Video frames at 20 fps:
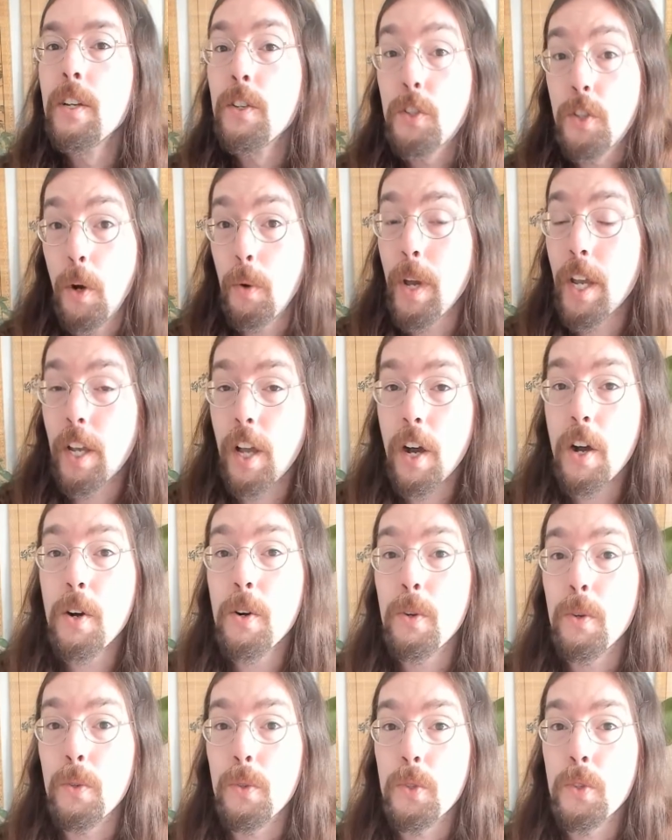So he
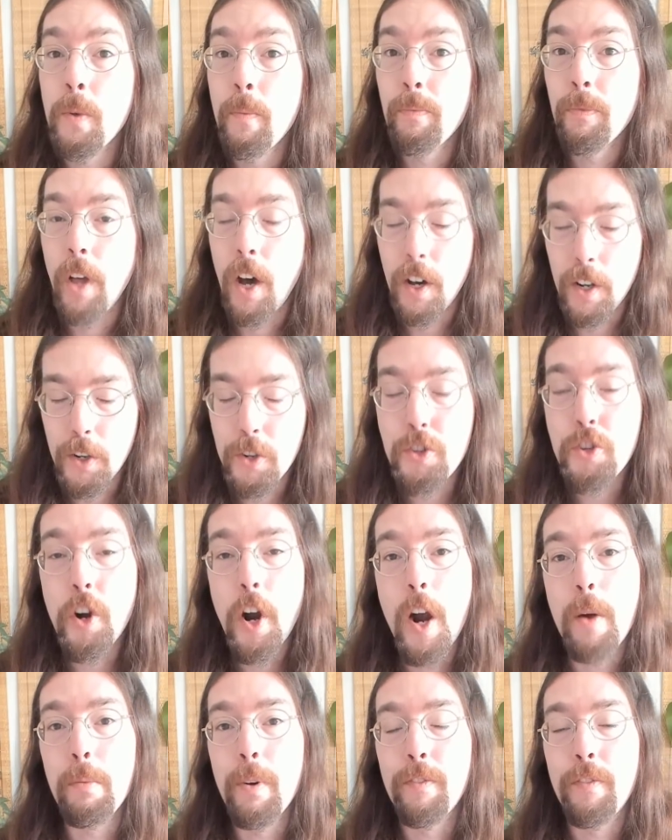goes on a
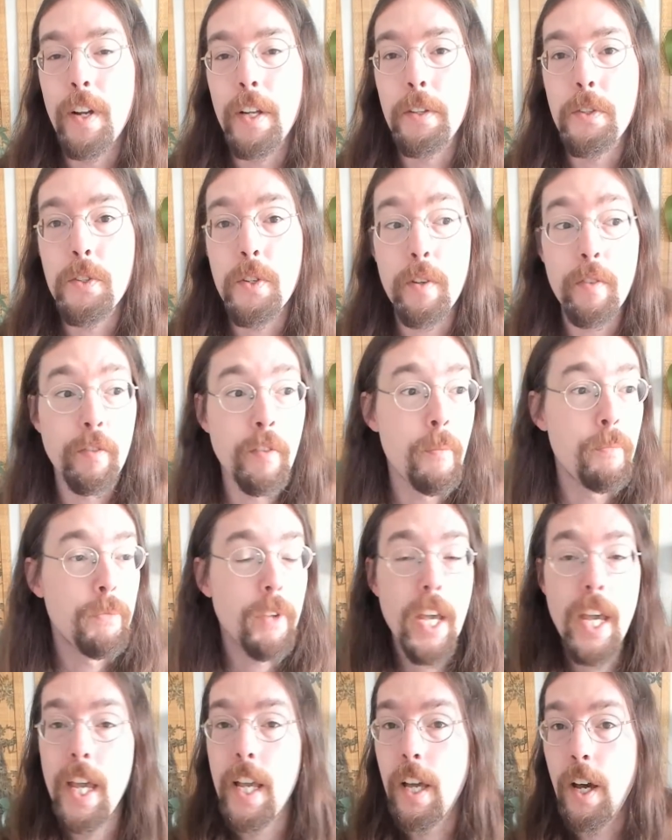charm offensive.
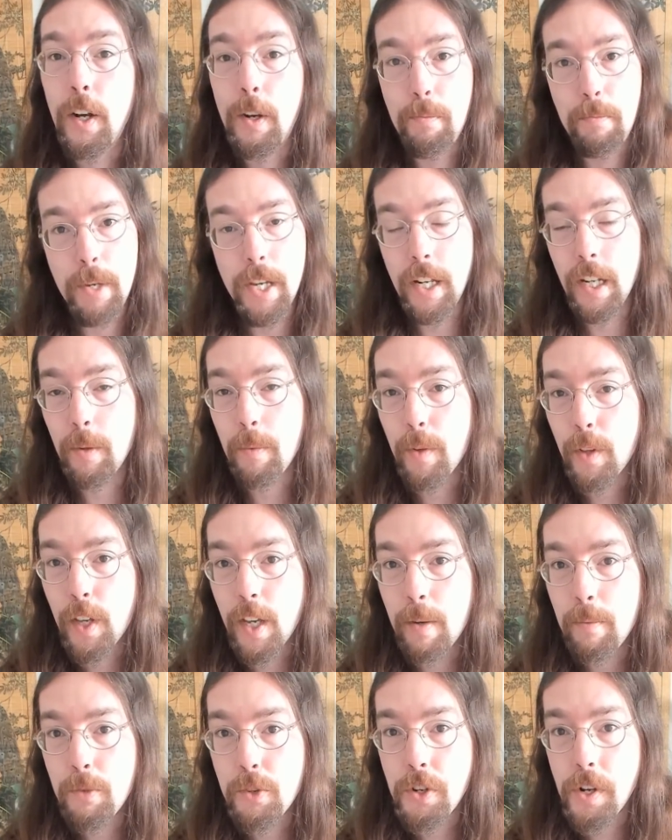He got a meeting with
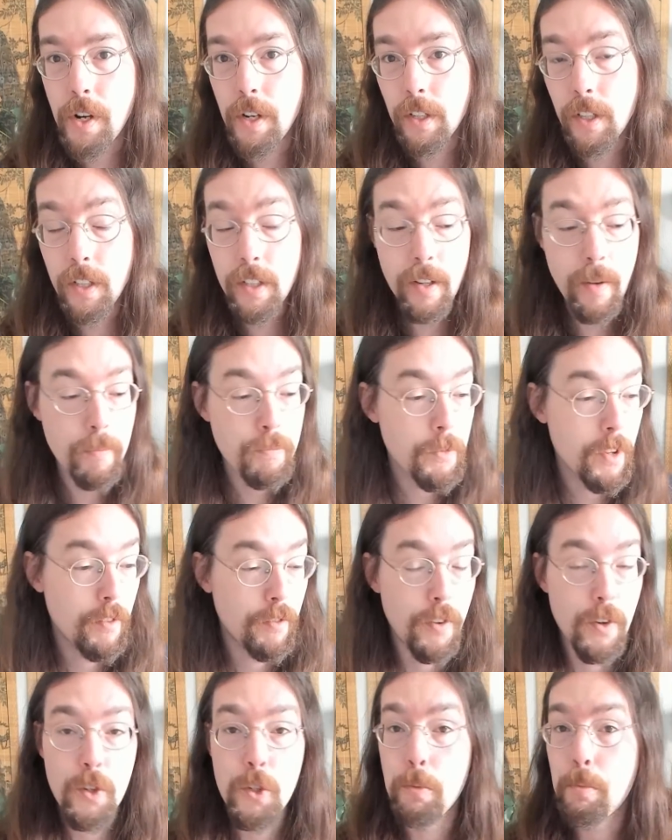Kim Jong-un,
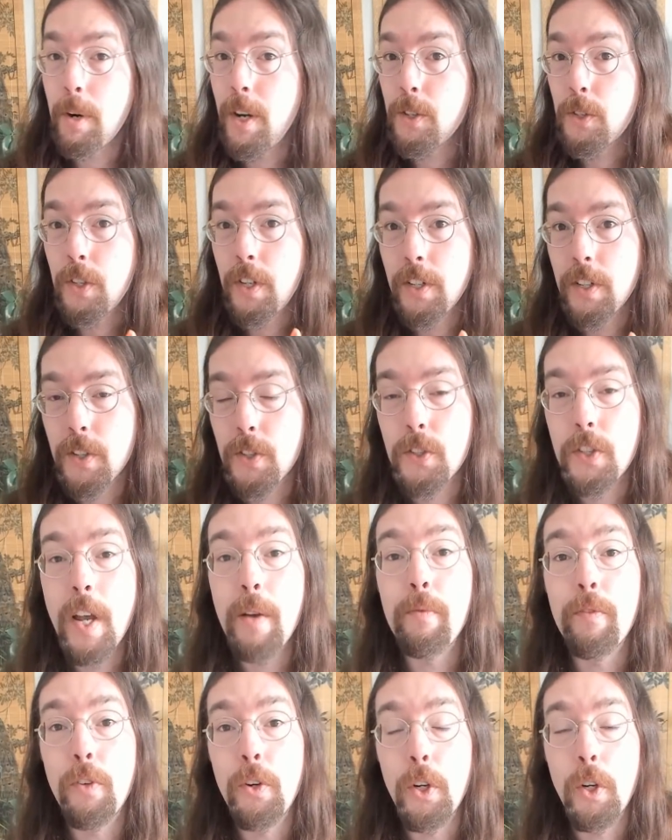first president to
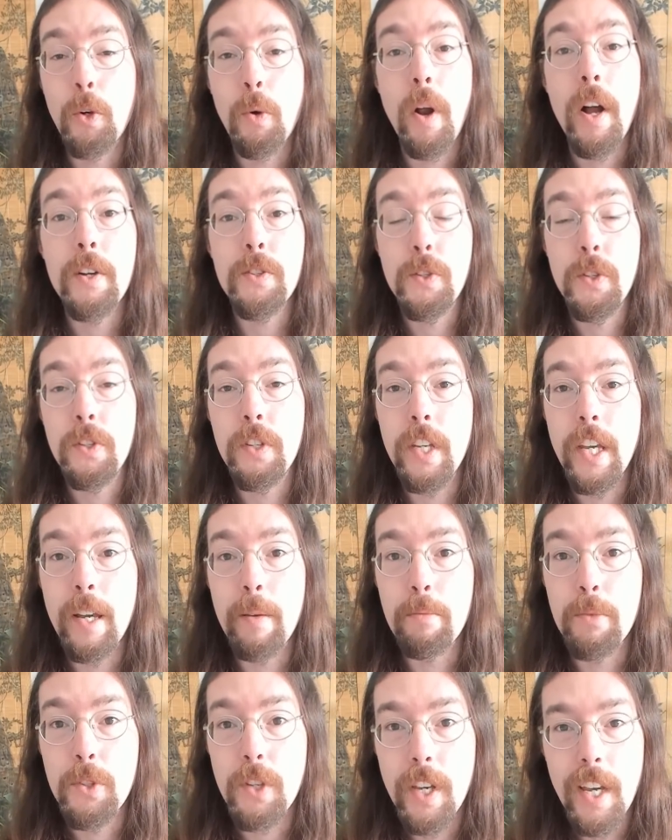step foot across the
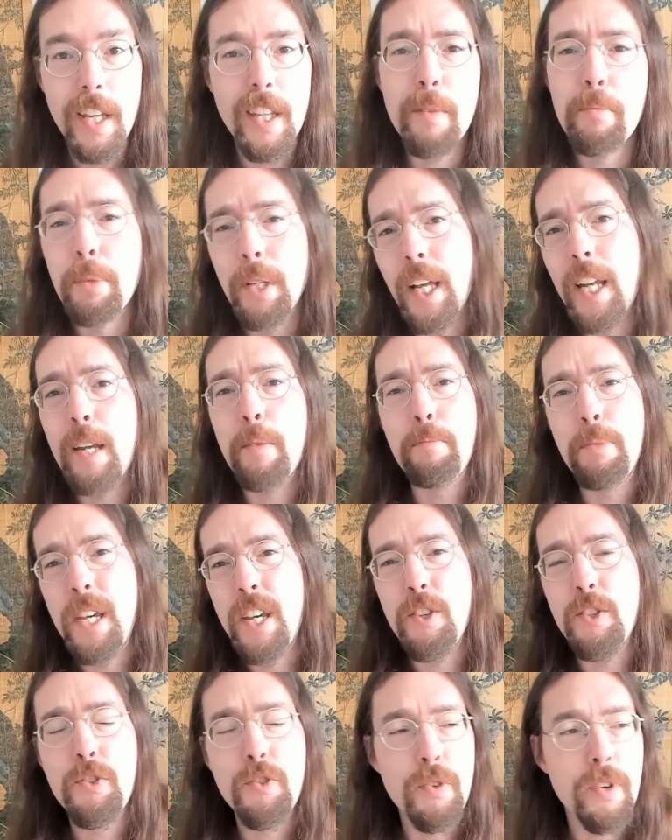DMZ, and they're planting
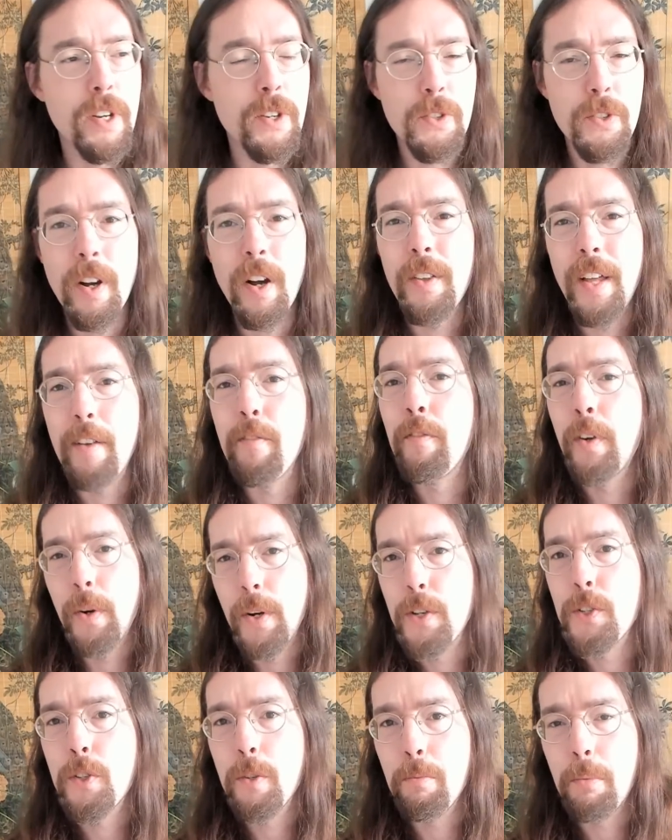peace trees and all that
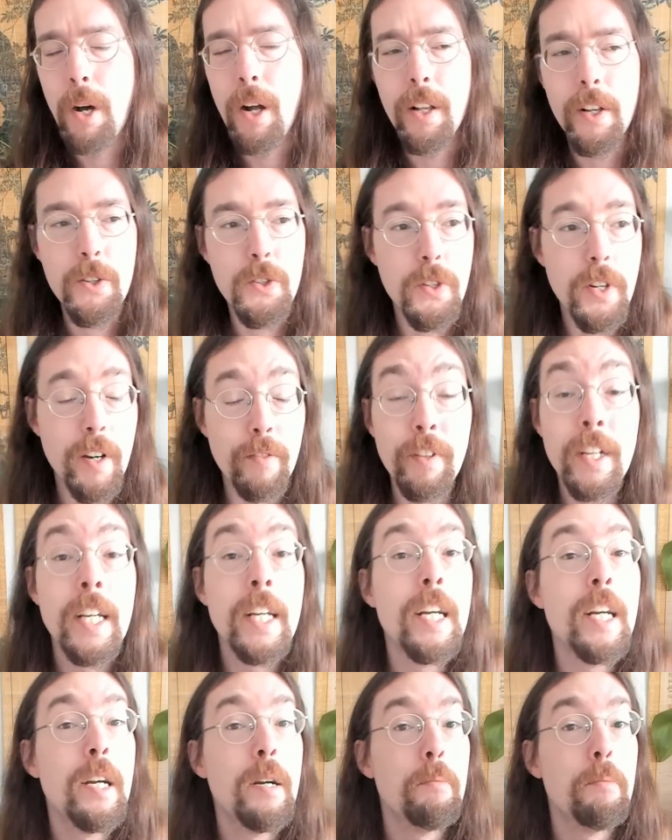very symbolic stuff.